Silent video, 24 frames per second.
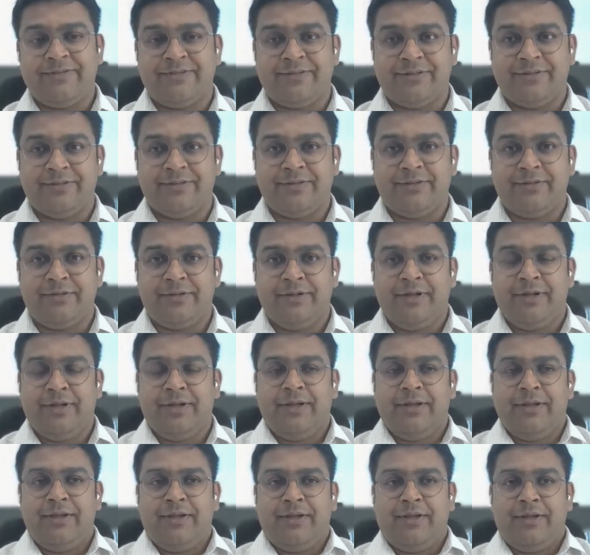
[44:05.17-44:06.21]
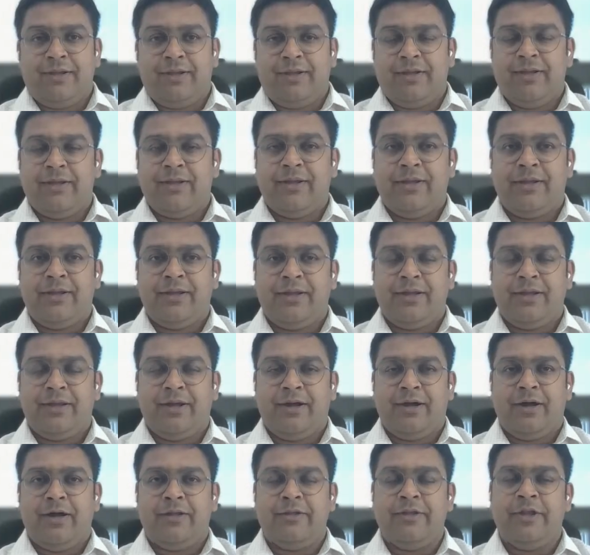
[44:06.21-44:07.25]

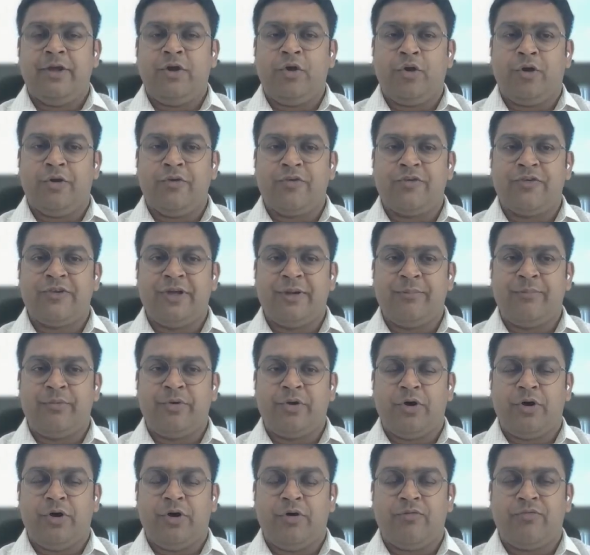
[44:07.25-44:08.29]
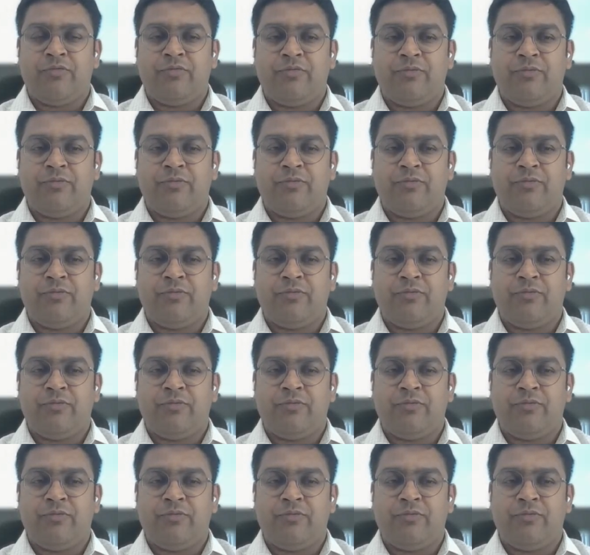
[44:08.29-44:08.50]
the concept of